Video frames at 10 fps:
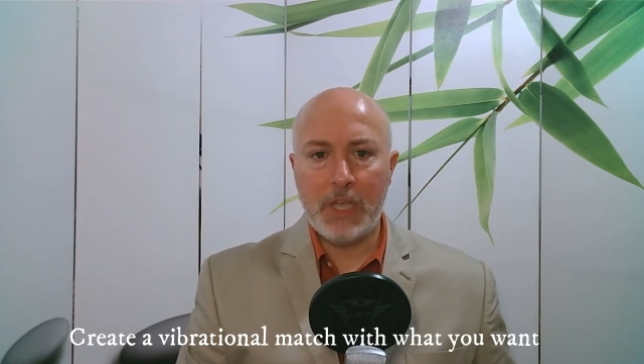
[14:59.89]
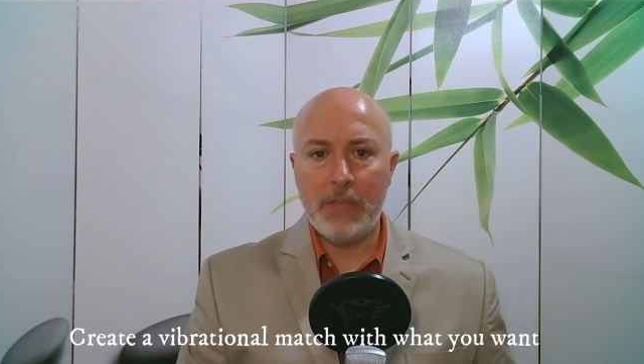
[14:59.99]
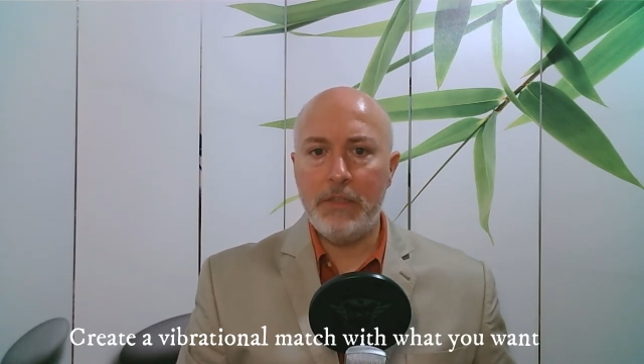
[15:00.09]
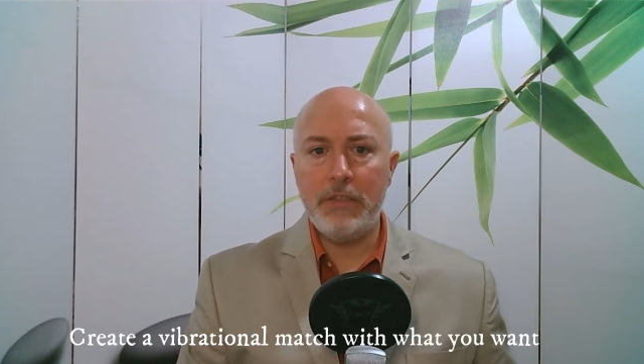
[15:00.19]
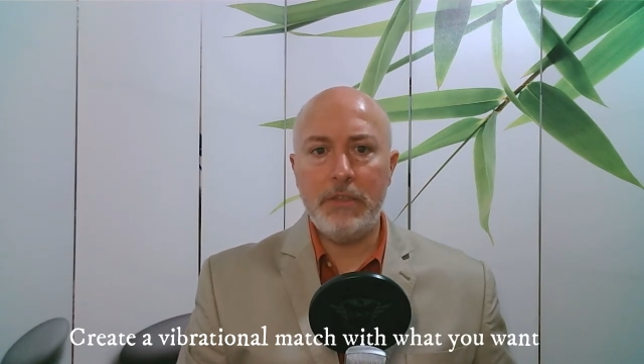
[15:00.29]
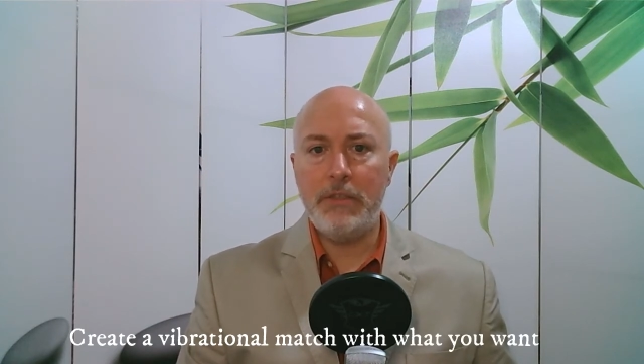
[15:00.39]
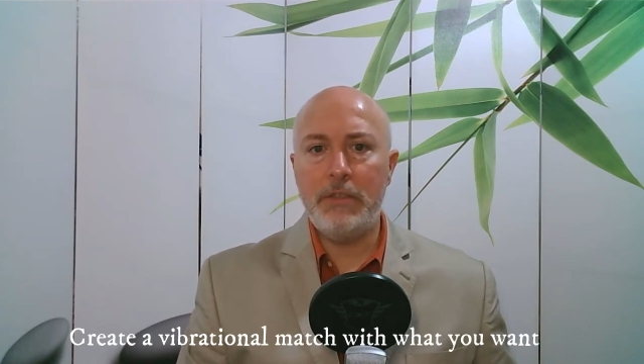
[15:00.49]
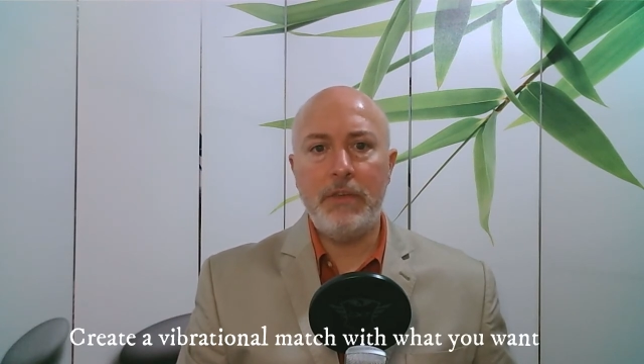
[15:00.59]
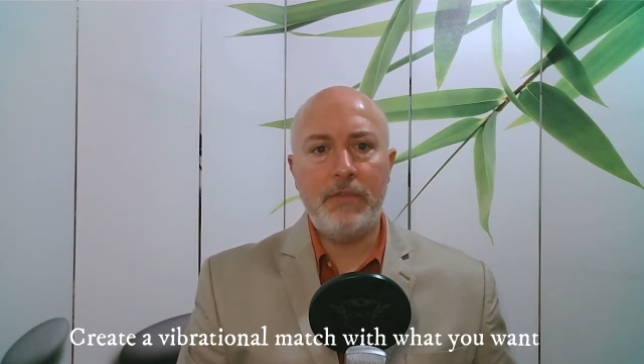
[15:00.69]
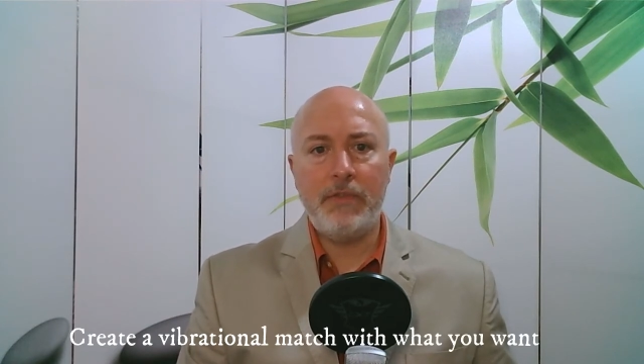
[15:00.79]
This
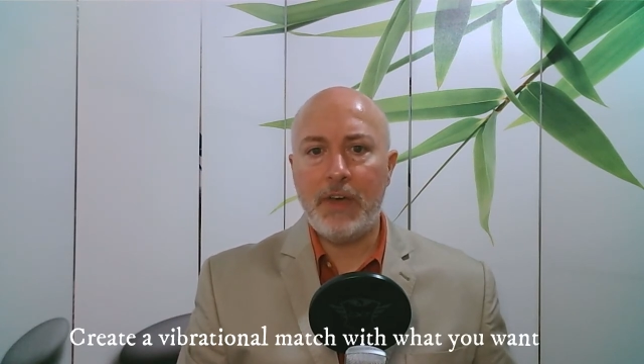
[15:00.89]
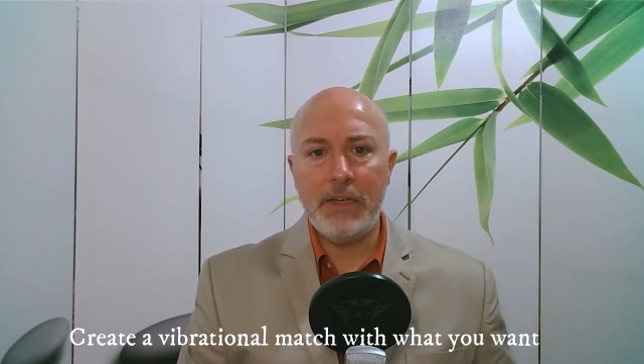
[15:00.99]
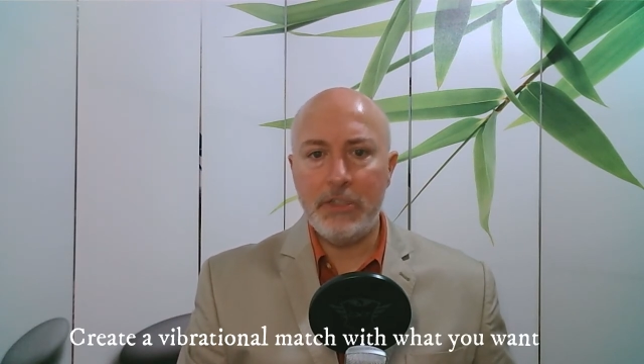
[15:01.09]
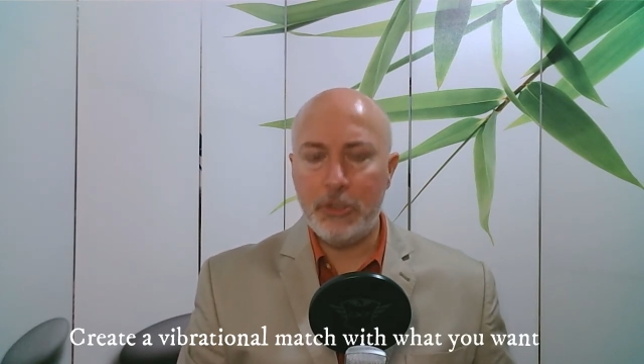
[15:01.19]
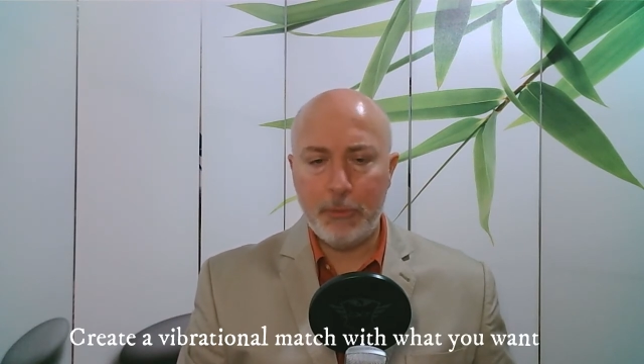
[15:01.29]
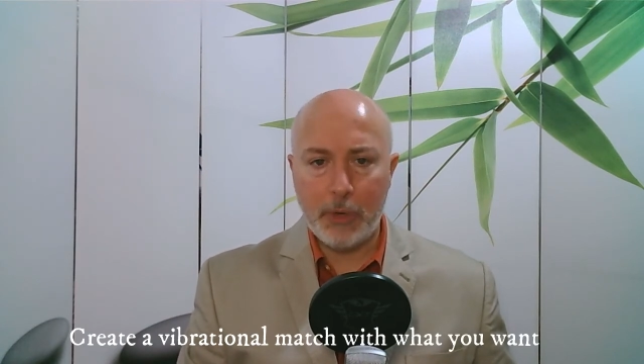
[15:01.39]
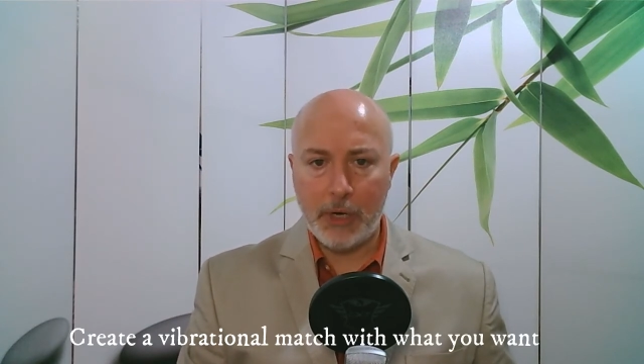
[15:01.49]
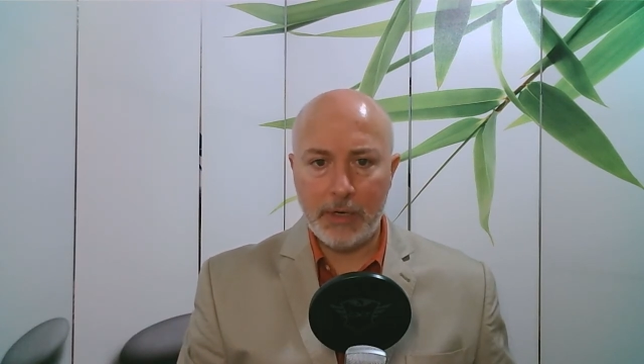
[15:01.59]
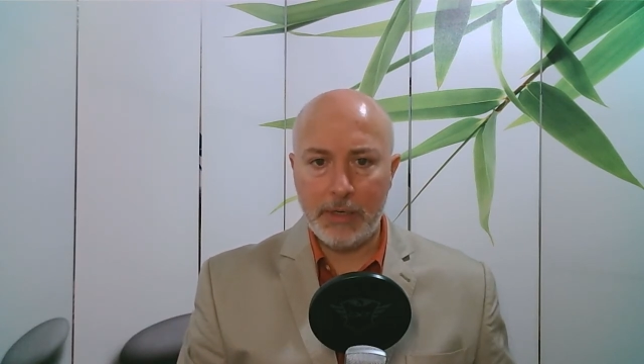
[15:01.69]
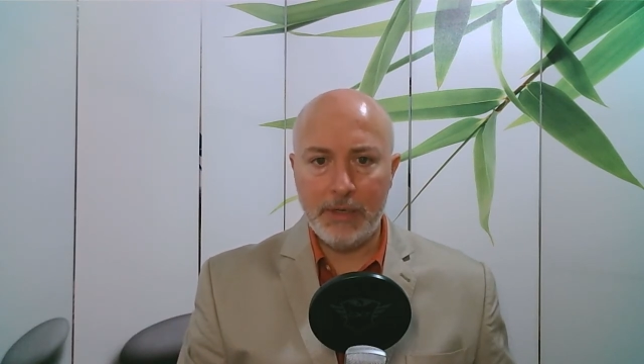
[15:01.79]
is the funniest
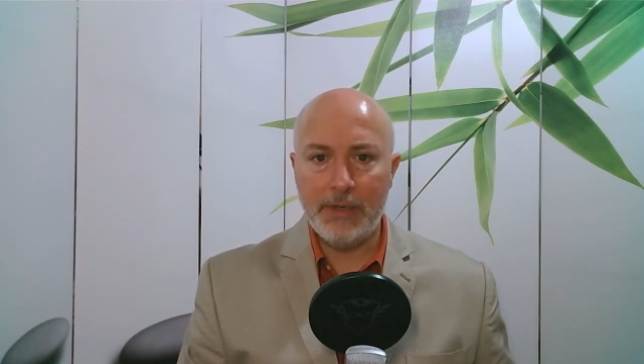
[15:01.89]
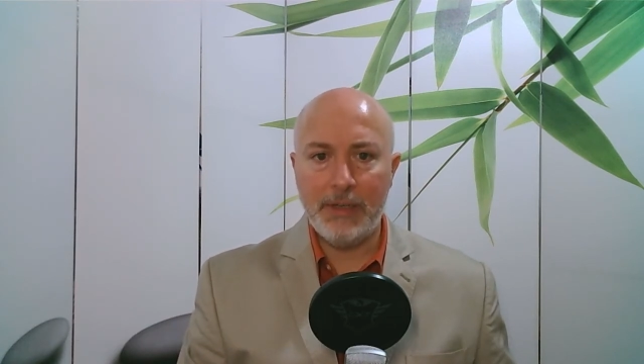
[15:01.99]
part